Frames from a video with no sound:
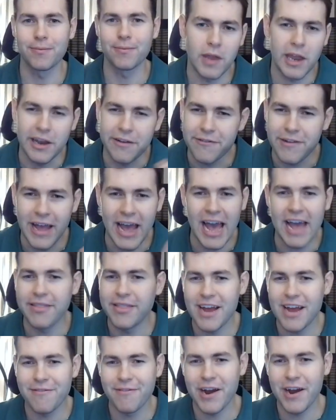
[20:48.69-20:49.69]
And if you add
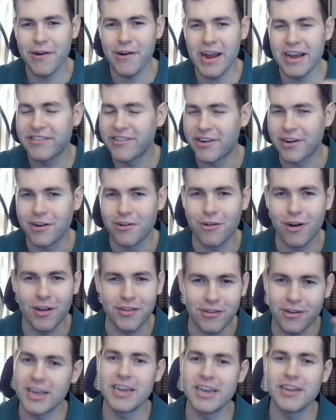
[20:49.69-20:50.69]
that variation
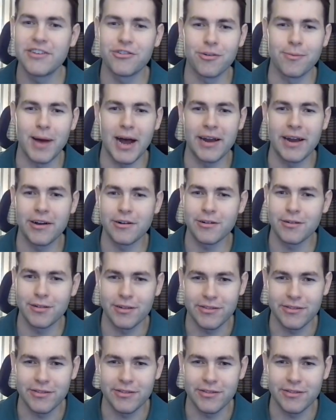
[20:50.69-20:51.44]
across each reminder,